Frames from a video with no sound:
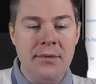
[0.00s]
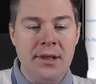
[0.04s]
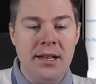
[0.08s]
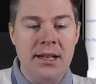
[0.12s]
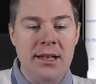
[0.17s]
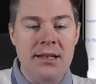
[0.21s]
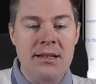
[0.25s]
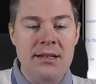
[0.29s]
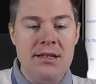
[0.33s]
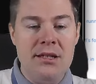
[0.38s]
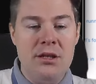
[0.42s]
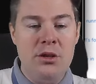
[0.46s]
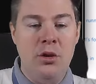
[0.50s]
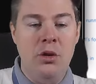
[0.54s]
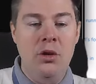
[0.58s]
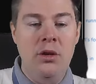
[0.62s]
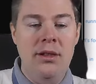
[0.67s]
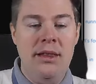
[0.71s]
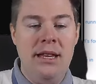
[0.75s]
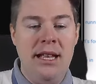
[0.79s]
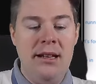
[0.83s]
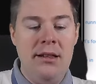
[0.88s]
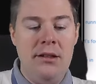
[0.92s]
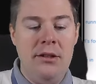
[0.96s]

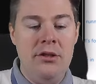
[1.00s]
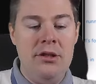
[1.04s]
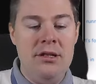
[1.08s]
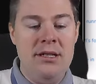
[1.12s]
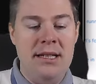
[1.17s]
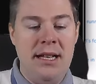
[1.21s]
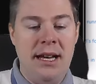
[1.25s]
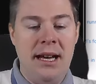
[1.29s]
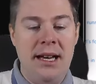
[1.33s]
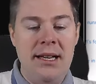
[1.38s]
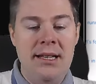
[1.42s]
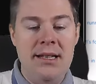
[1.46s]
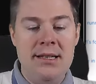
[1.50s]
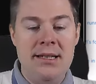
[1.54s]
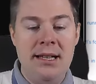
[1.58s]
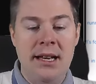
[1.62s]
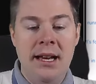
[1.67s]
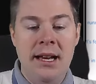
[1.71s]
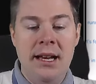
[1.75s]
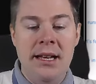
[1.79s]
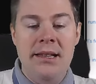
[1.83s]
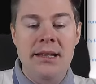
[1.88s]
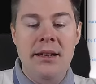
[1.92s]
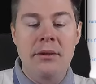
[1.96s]
that looks nice.
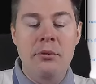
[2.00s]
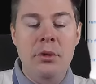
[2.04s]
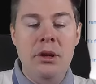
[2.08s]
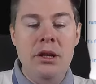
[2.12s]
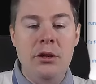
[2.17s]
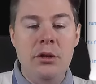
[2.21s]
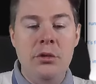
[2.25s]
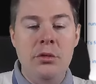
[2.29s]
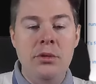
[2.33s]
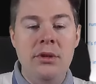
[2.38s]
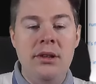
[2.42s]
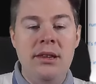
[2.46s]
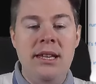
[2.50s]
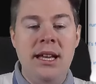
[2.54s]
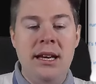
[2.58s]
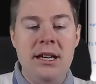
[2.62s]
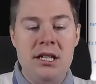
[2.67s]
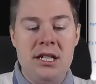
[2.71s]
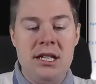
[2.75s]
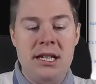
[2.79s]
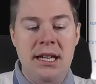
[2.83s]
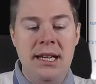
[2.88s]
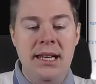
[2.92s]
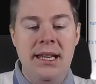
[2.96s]
Then we do
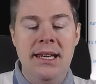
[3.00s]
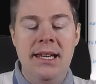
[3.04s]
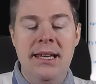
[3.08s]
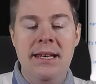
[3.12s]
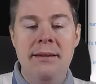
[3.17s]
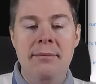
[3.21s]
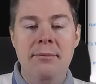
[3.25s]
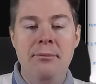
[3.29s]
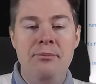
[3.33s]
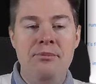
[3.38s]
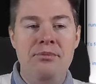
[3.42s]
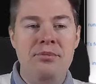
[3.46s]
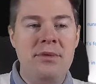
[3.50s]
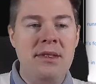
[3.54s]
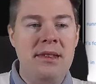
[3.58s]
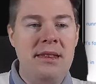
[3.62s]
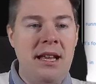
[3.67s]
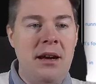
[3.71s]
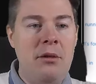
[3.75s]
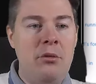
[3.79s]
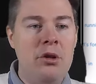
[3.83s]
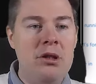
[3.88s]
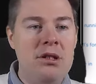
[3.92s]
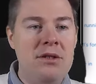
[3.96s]
dash e,
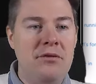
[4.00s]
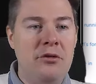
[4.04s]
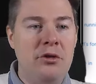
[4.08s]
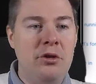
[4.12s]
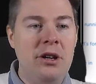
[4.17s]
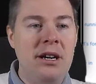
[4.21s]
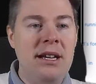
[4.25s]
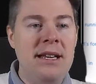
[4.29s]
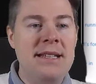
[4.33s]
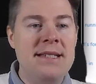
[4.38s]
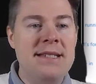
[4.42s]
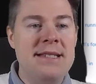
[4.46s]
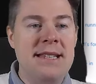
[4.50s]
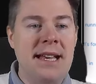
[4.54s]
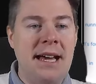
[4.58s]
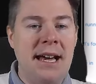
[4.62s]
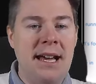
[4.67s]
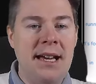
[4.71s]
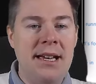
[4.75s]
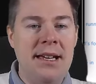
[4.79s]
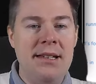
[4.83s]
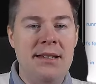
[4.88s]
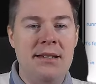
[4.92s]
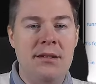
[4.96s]
that was for
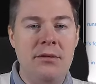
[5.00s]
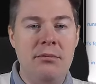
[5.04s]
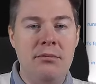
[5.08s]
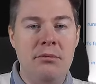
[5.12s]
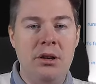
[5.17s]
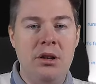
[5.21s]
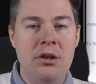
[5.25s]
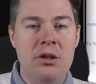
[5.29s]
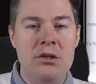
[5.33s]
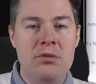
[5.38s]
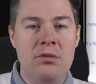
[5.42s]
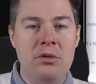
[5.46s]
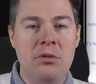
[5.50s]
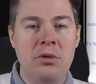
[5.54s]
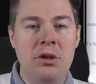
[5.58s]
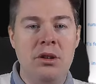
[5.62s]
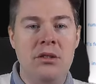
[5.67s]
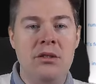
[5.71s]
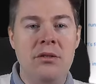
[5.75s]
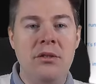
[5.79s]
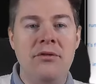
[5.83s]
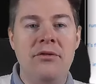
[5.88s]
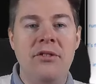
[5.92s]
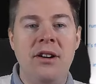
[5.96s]
exact because we
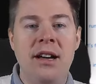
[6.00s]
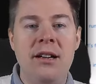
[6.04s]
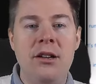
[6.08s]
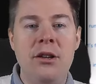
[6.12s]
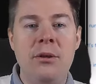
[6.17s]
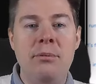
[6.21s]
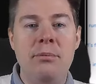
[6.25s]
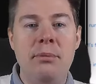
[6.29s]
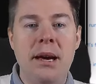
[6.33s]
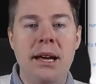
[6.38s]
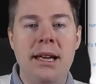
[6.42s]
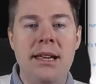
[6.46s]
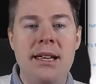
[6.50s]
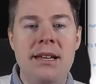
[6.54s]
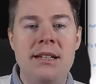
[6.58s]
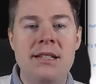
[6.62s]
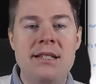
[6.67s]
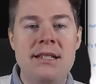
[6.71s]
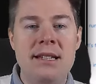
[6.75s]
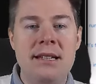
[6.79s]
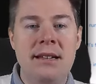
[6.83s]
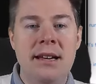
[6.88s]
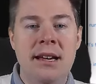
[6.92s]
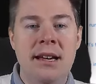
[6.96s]
want to find the
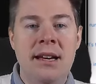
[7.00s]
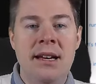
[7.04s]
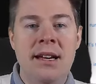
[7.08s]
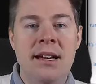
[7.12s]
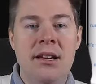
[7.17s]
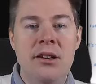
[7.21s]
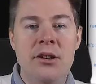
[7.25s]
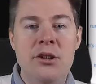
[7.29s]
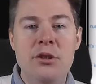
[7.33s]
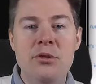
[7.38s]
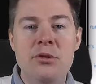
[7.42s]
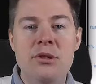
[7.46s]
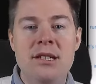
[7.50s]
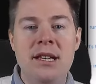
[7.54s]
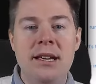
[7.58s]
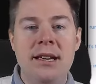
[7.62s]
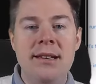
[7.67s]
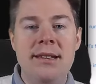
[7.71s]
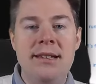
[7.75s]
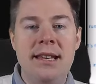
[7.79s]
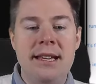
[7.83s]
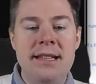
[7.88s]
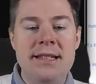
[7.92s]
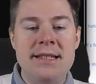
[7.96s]
package
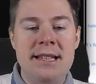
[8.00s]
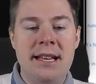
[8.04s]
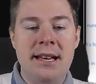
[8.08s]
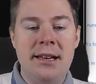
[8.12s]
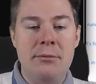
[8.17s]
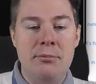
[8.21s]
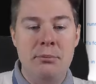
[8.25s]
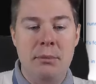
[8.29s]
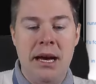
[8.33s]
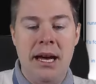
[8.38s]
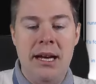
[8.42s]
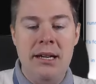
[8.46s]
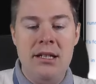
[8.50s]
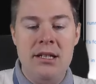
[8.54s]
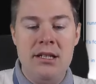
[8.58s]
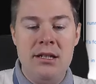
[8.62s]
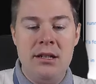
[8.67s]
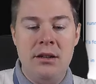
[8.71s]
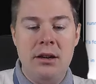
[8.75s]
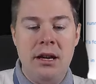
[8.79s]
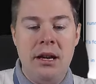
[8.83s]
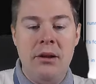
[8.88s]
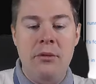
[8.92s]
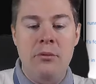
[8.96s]
using the exact
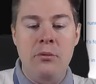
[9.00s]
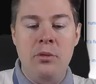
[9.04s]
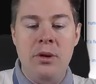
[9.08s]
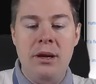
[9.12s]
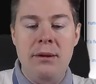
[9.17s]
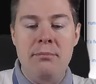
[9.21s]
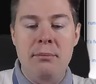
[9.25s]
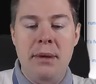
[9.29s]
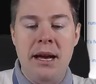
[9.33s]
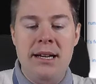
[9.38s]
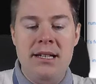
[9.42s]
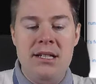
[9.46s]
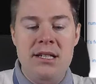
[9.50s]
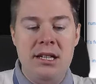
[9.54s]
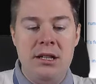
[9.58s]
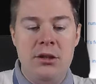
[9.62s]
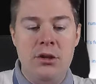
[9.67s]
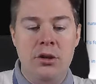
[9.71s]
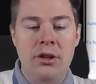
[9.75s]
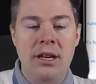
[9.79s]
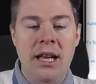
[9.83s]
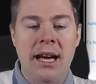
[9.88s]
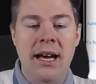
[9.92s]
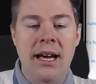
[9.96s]
match, and we match it
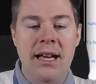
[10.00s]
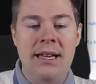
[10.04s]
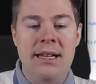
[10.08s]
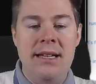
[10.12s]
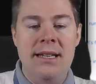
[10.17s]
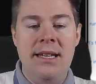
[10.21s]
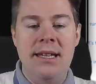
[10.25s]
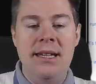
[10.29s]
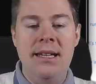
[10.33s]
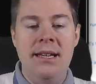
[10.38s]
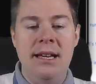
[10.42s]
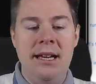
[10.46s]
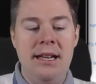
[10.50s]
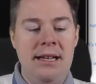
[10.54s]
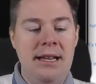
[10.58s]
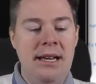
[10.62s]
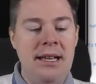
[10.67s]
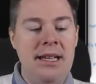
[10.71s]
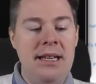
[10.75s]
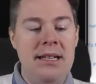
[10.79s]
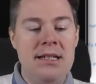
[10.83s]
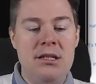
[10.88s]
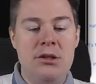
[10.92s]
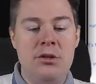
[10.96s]
on ID. And
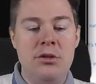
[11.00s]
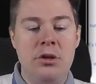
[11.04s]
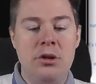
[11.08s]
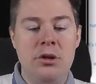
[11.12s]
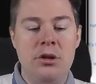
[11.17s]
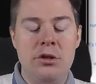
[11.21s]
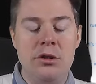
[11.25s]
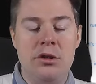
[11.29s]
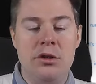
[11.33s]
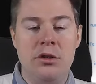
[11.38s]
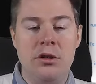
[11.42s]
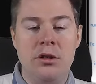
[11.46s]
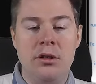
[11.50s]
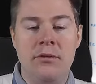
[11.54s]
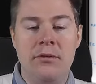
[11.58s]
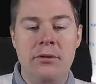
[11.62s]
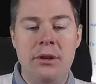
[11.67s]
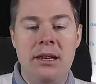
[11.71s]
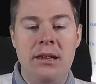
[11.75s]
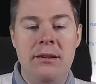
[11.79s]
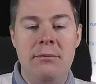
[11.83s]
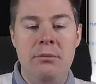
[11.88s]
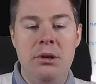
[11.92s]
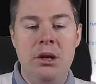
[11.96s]
I just do control
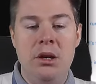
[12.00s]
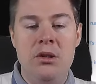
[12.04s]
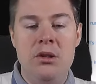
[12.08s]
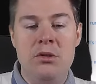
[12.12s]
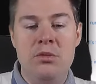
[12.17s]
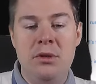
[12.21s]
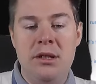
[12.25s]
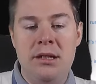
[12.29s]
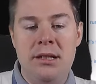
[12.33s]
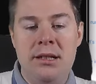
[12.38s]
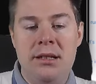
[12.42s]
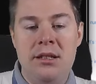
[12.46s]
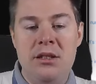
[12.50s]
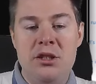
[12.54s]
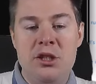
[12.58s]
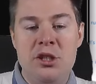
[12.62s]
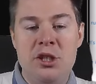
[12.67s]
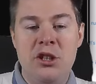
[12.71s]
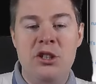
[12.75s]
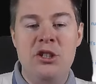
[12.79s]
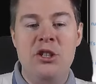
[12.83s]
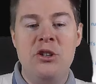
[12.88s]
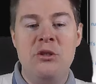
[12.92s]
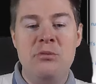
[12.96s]
V because we did the
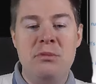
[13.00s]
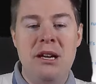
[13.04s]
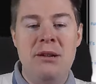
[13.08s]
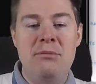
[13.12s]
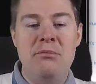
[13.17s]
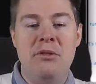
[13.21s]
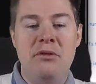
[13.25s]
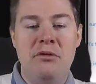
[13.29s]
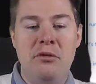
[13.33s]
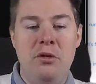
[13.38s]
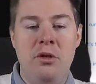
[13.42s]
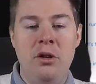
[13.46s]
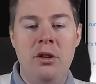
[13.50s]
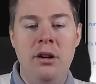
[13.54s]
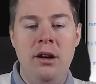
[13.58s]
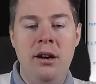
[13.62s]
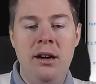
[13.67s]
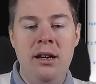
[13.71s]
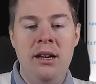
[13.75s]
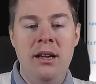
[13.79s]
search command before.